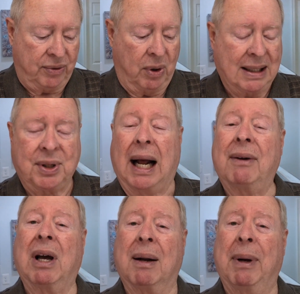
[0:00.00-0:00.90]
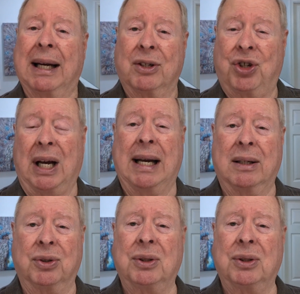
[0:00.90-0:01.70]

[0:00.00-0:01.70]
So I said, I've got to make a change.